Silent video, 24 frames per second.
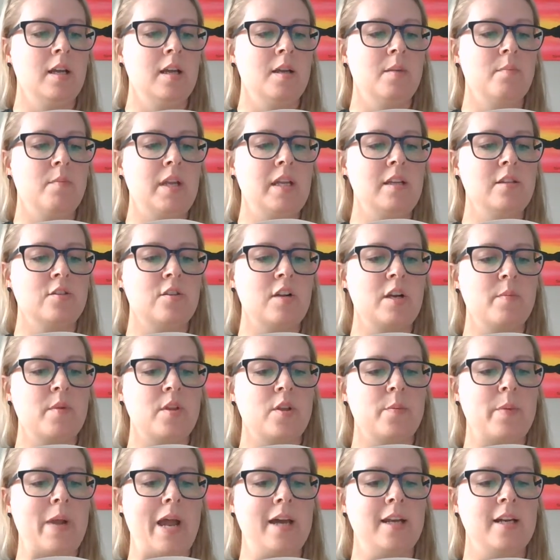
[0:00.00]
May's
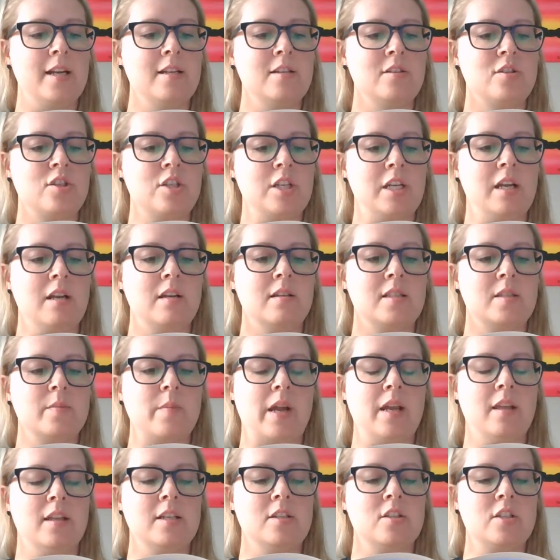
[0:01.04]
grandmother patted his cheek,
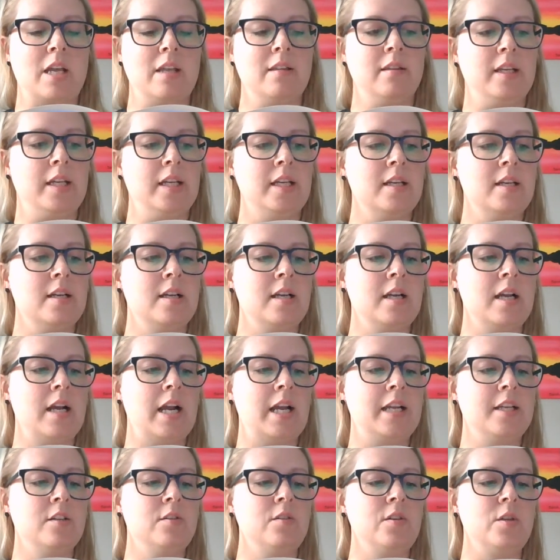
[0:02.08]
smiling gently.
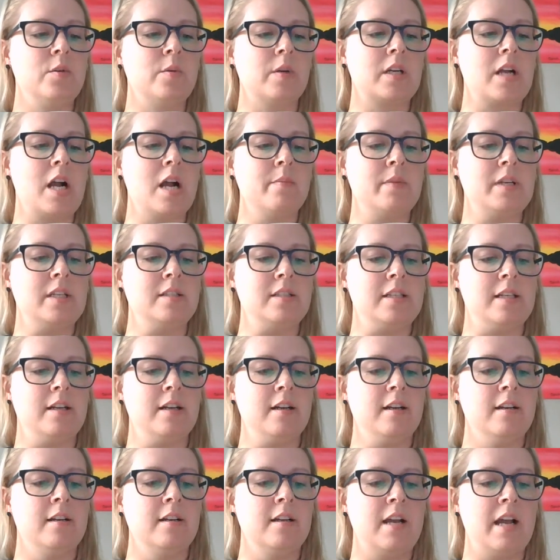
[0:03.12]
I knew you were coming,
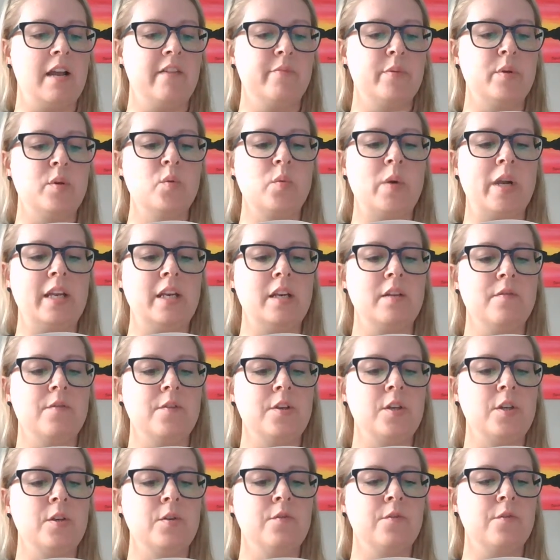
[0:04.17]
dear. I've been waiting for
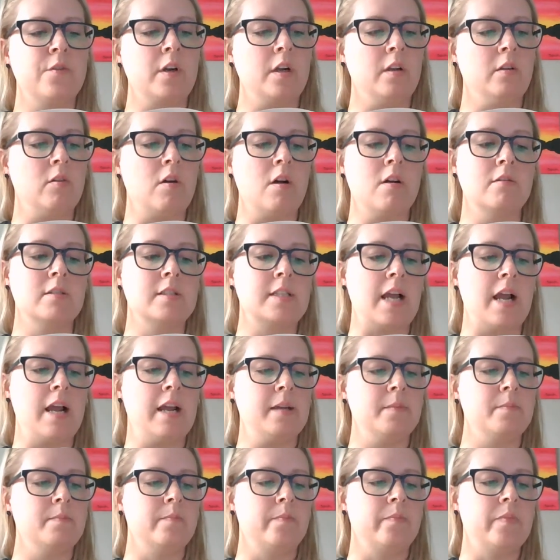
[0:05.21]
you for a long
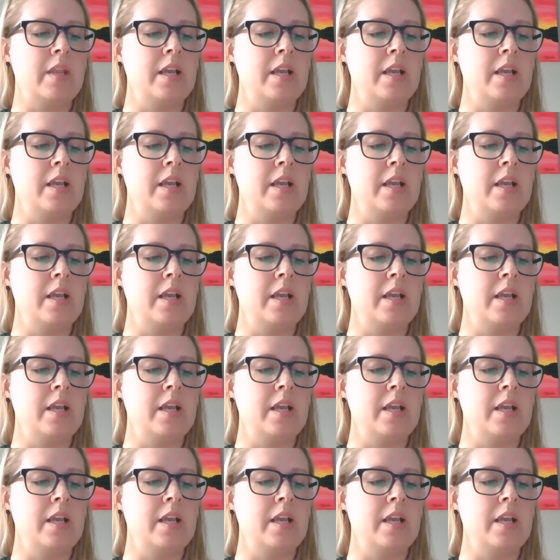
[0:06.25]
time.